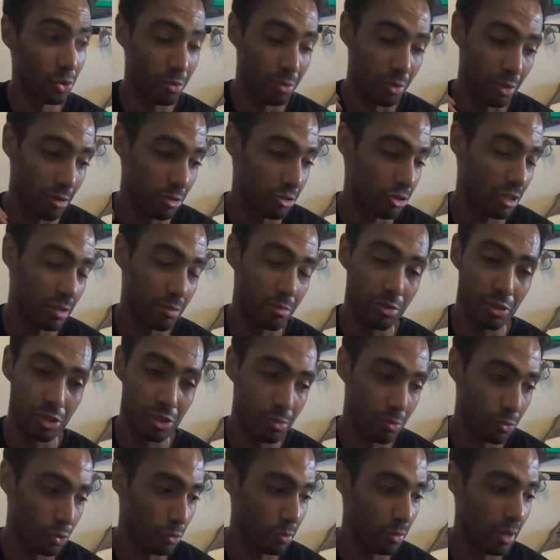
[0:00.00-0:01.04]
We're always trying to push
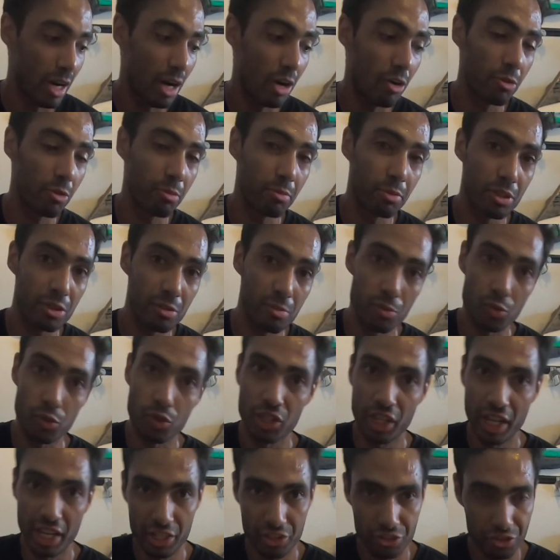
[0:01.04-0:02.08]
more power, push more
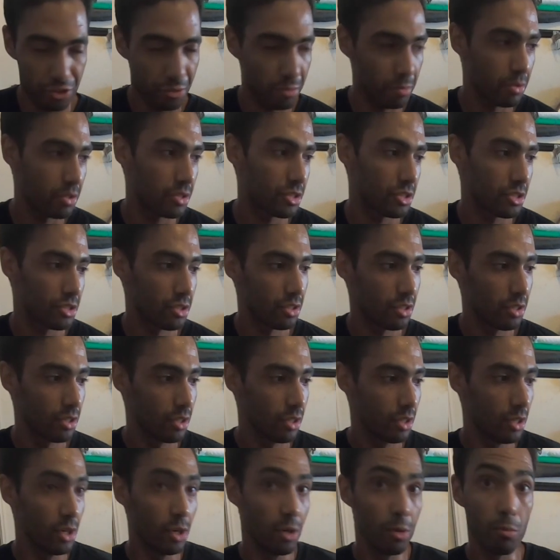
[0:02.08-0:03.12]
nitrous, push
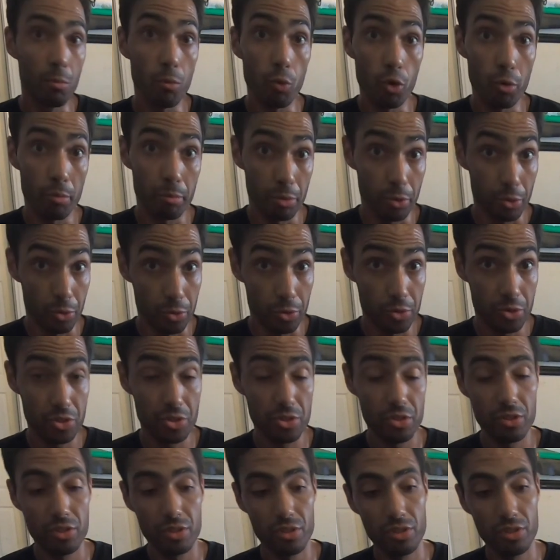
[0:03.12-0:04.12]
more boost.